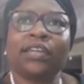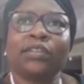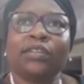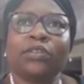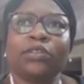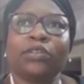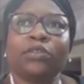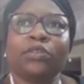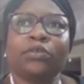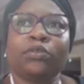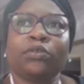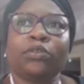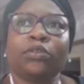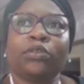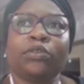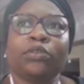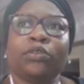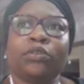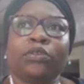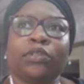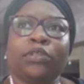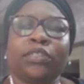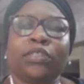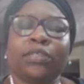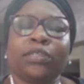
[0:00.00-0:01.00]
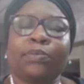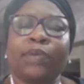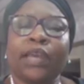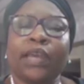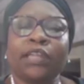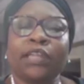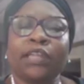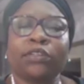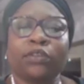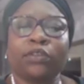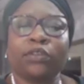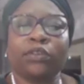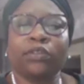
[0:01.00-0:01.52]
it
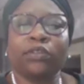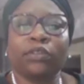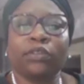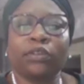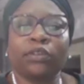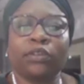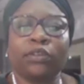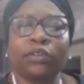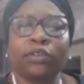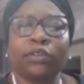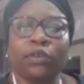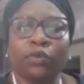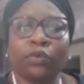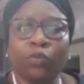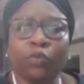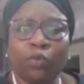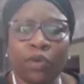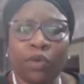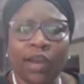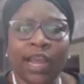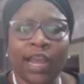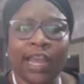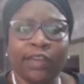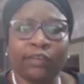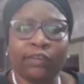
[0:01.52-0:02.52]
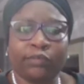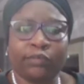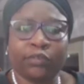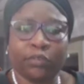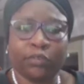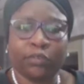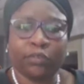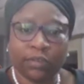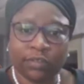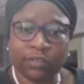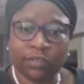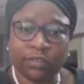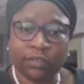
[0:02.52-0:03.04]
depends on what kind of
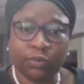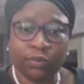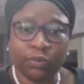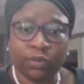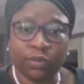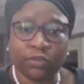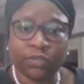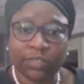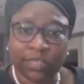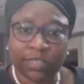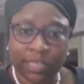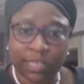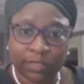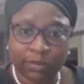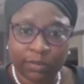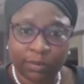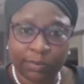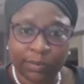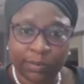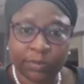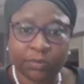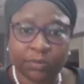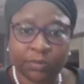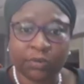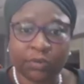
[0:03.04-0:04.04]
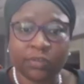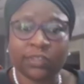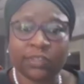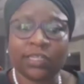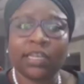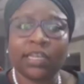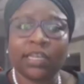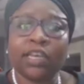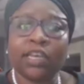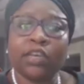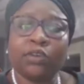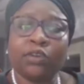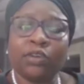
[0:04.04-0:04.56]
trust you want to set up. A
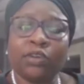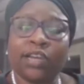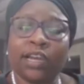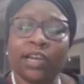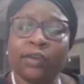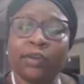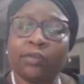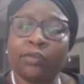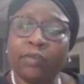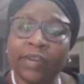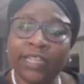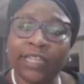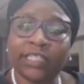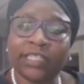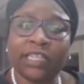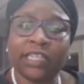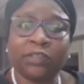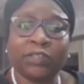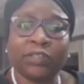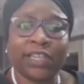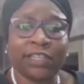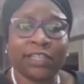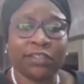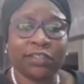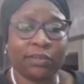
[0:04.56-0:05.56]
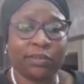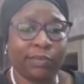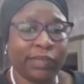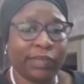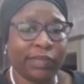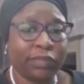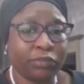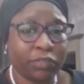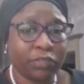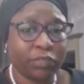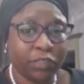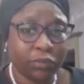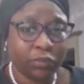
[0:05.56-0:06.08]
trust, you can create a
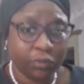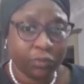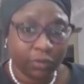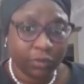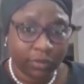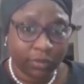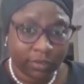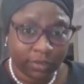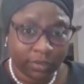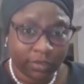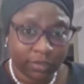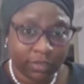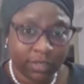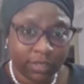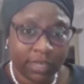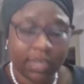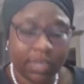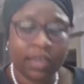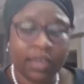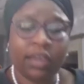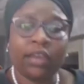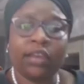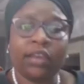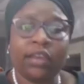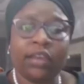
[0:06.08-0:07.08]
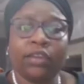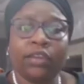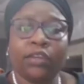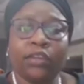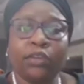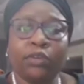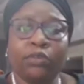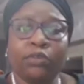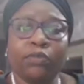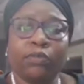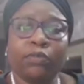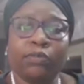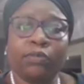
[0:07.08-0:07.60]
testamentary trust,
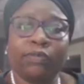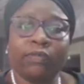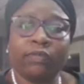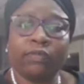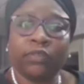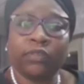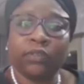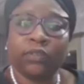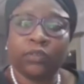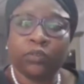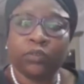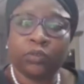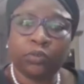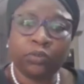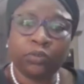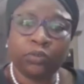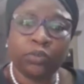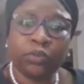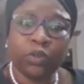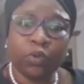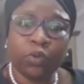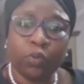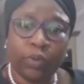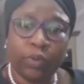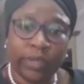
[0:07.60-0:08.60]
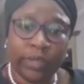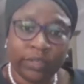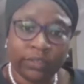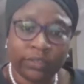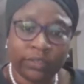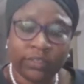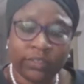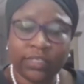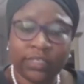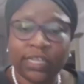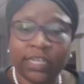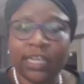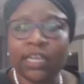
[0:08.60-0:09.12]
through your
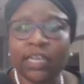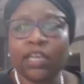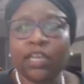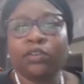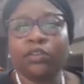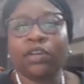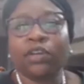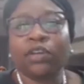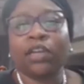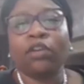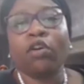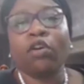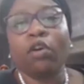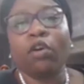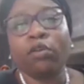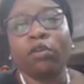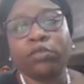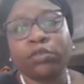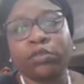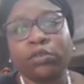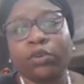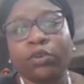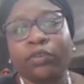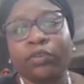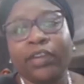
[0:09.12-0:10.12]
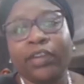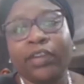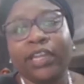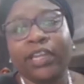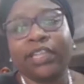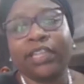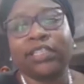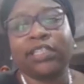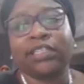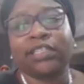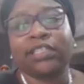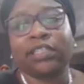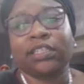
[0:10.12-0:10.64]
will. You can also
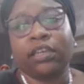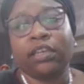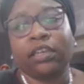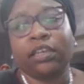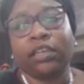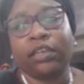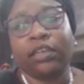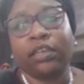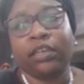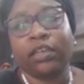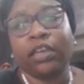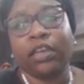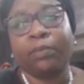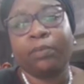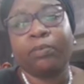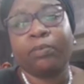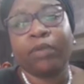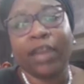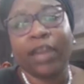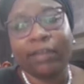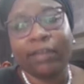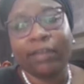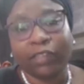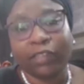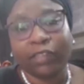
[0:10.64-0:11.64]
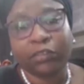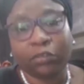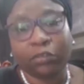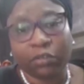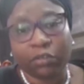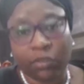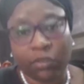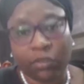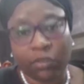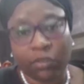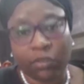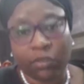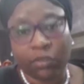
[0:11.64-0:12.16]
create a private
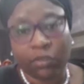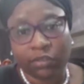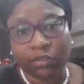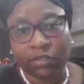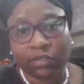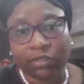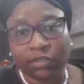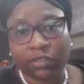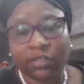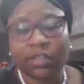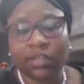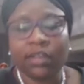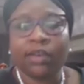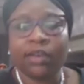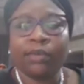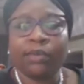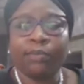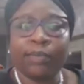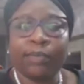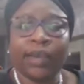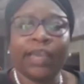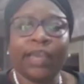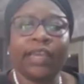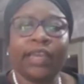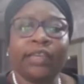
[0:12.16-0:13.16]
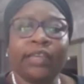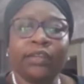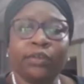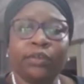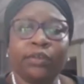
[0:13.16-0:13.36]
trust by